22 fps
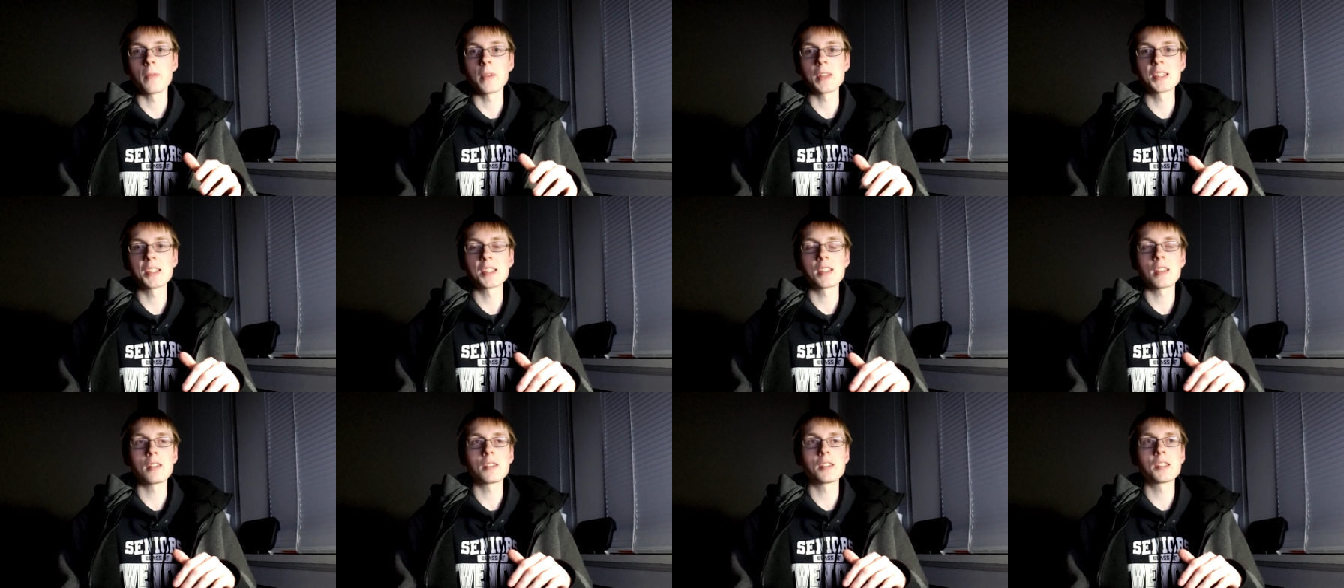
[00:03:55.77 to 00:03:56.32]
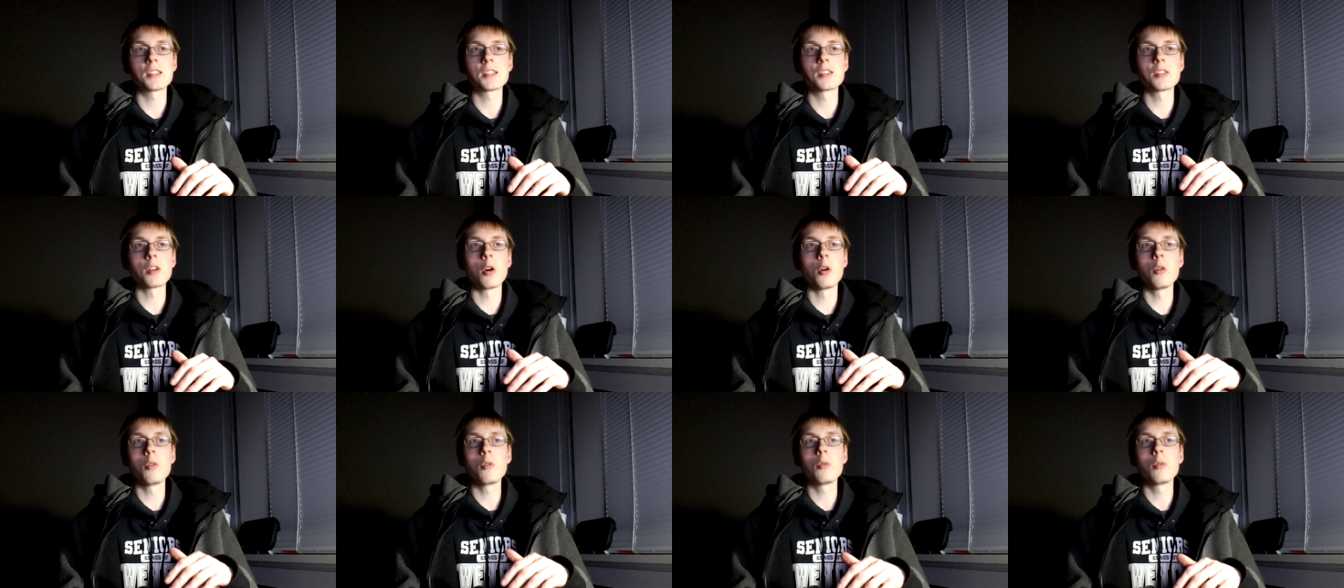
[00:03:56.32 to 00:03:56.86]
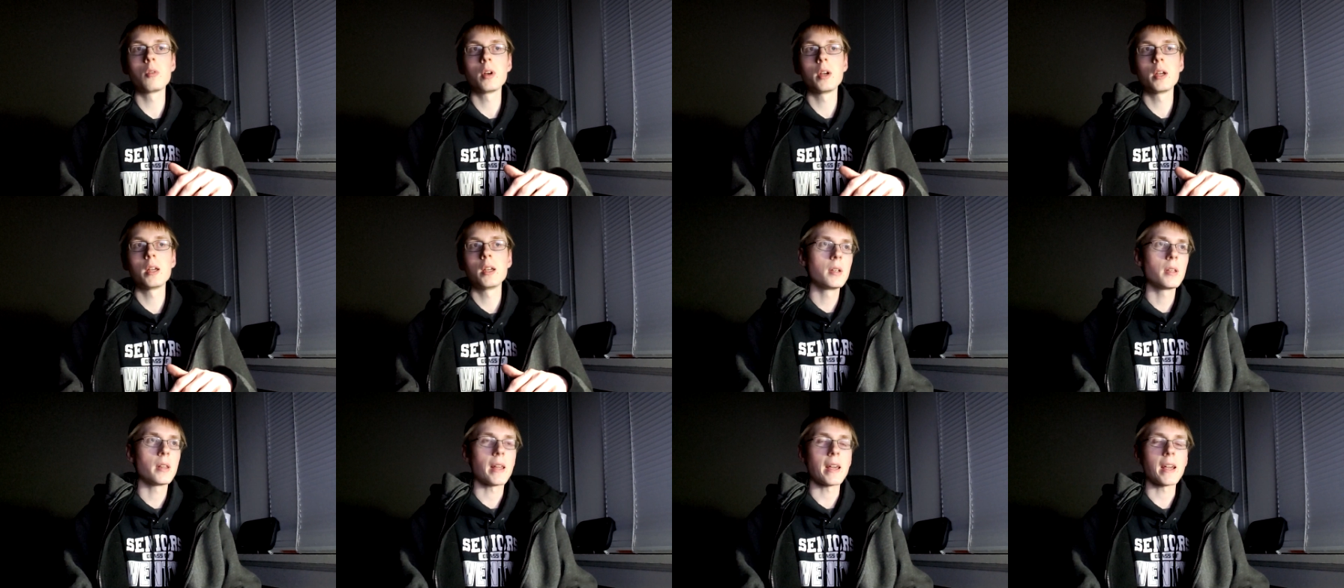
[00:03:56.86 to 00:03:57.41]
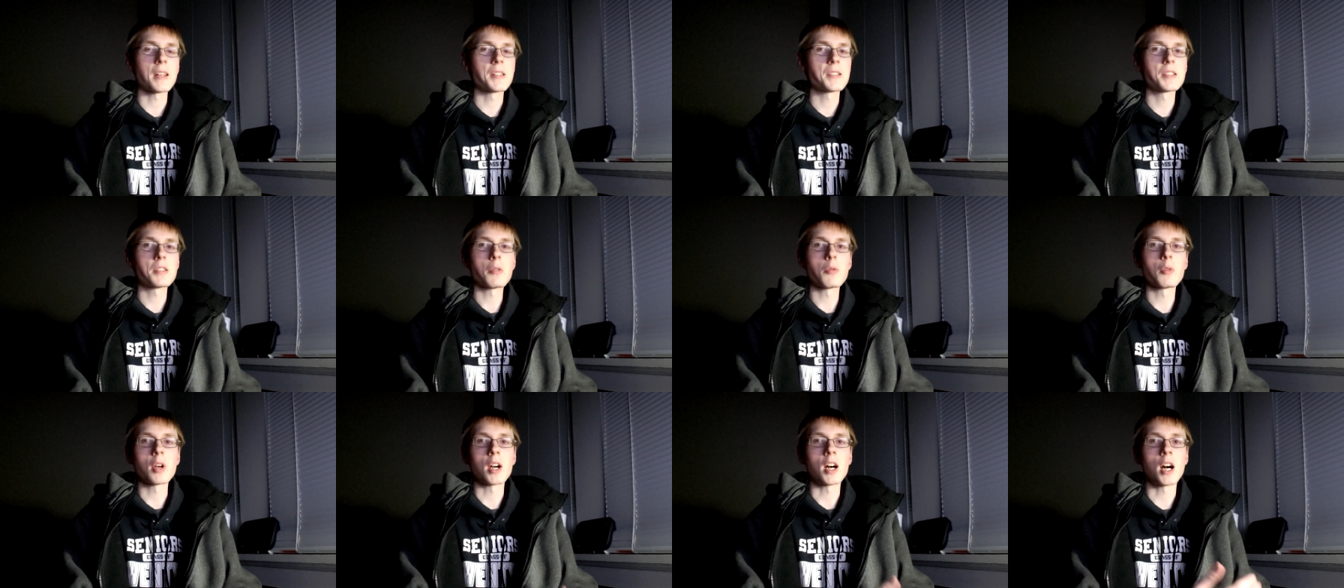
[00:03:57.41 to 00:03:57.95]
It's it's so like it's
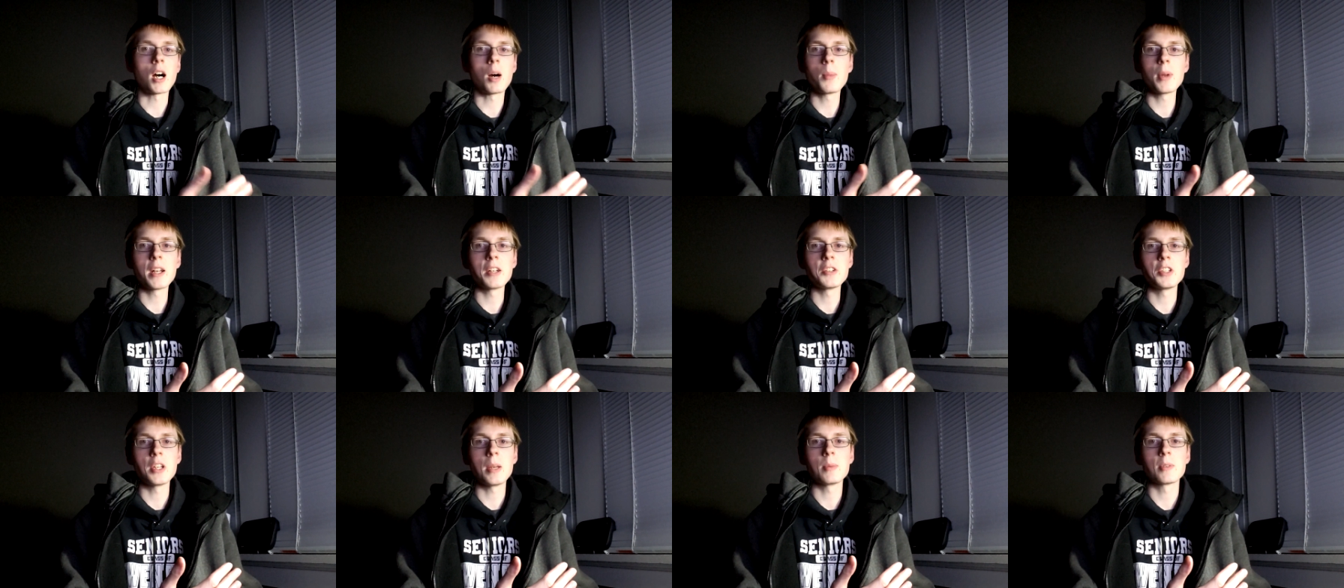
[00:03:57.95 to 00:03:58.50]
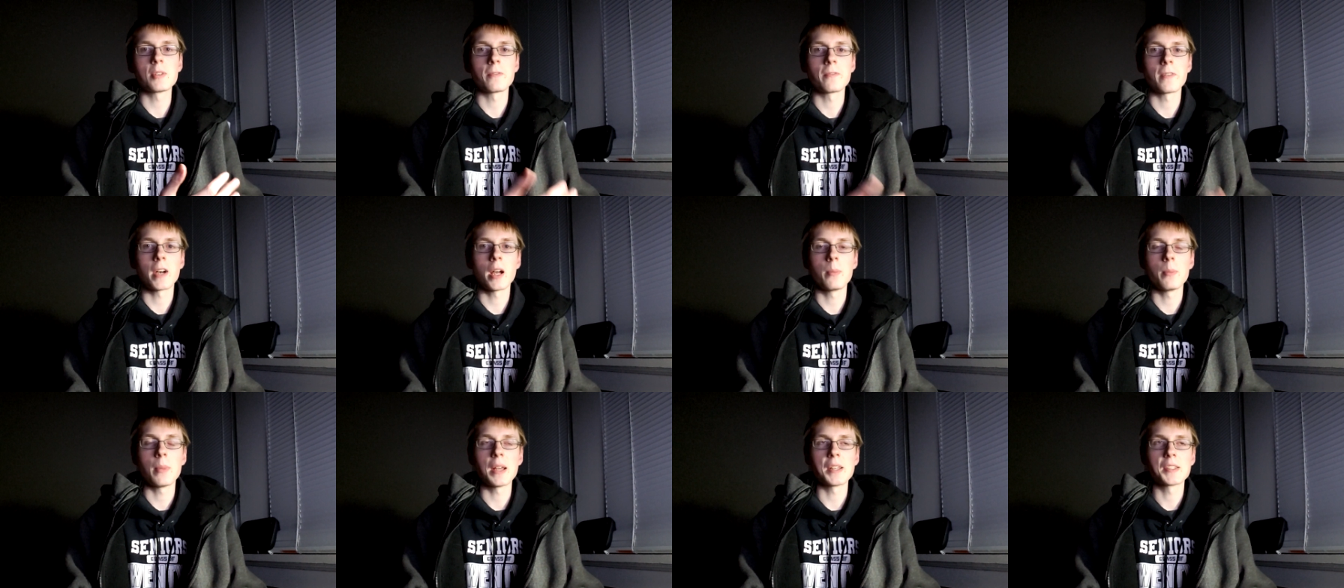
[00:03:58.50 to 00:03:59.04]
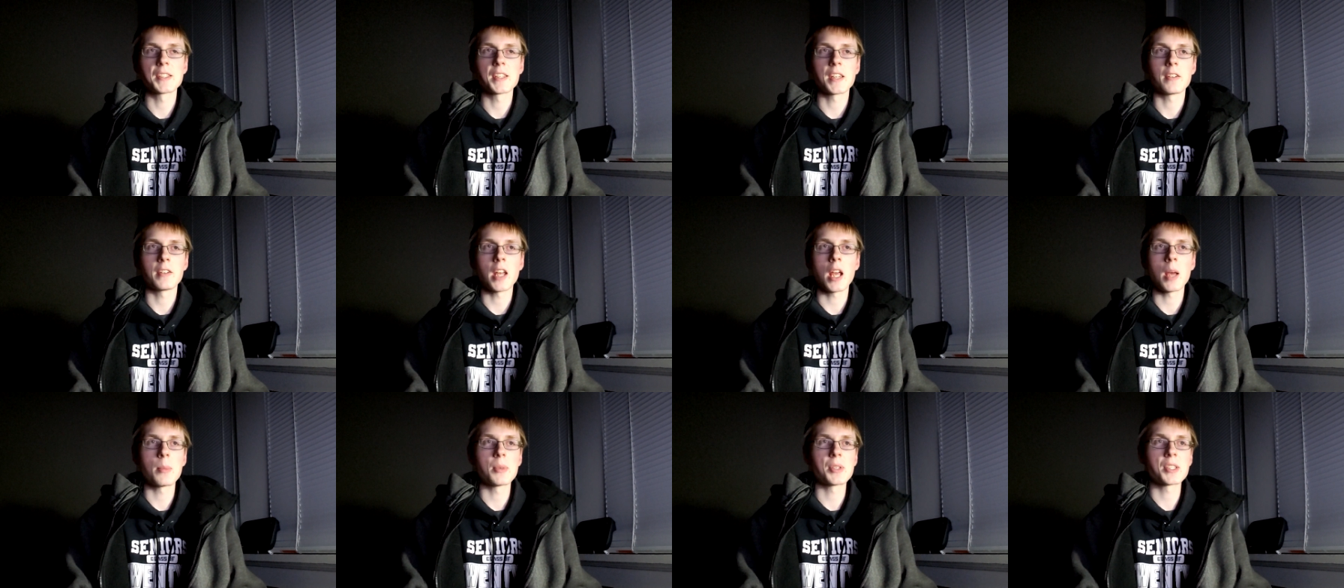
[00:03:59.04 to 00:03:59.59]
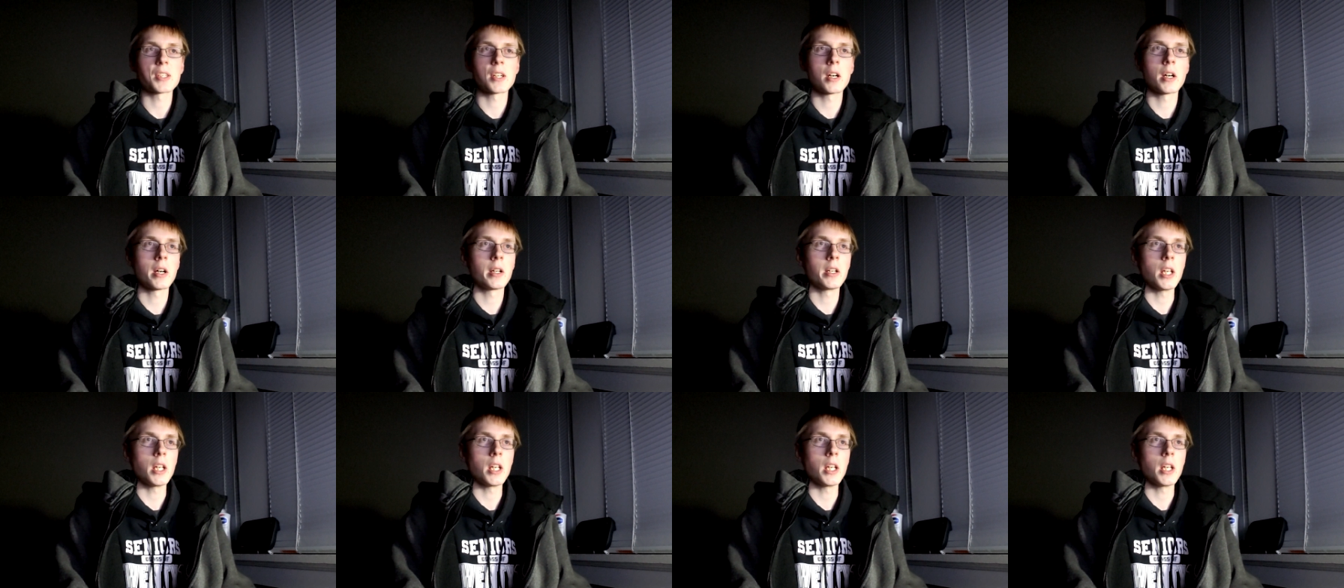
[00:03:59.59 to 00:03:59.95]
so common and cheap to find basically on Amazon,